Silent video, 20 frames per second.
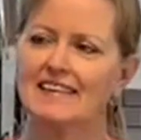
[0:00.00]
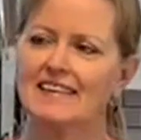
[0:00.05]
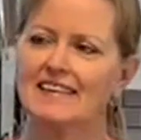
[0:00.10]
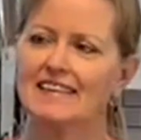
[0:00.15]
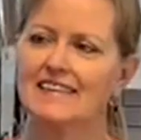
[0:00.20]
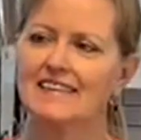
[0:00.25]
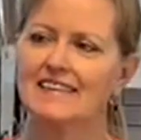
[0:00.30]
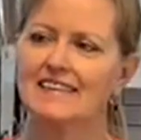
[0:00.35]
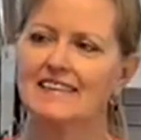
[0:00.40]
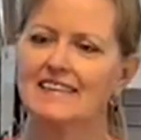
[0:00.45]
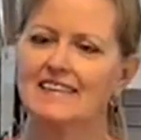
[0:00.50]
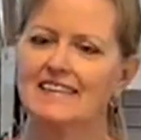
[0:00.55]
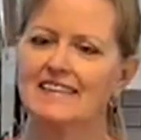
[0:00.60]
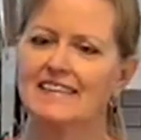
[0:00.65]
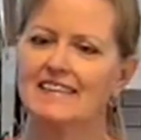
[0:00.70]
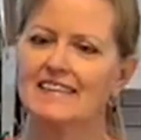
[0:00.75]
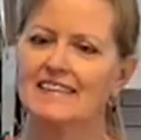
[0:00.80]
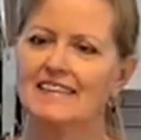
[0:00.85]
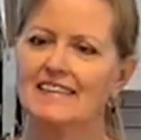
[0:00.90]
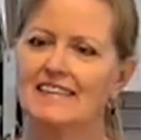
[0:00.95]

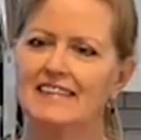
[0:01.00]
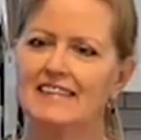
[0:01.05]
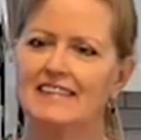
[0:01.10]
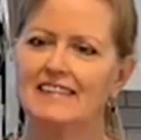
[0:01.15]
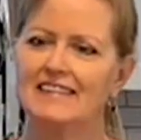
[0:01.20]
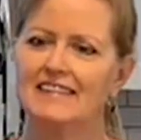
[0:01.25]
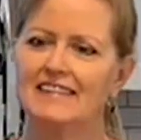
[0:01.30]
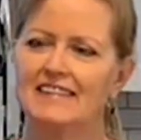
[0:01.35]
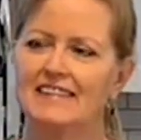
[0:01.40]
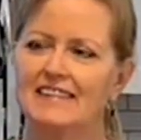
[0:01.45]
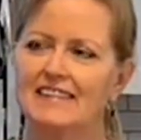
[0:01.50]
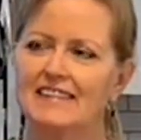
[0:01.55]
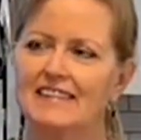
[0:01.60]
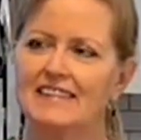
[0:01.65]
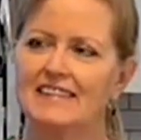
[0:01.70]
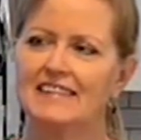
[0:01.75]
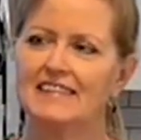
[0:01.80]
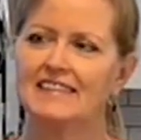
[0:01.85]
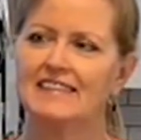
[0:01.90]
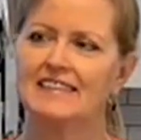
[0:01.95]

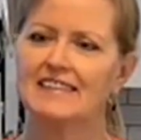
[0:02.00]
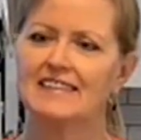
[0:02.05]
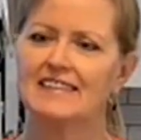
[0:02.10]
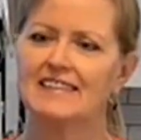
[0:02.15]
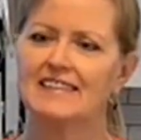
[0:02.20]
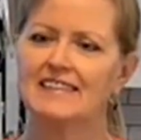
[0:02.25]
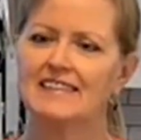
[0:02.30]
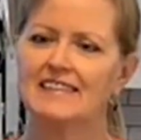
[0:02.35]
[no speech]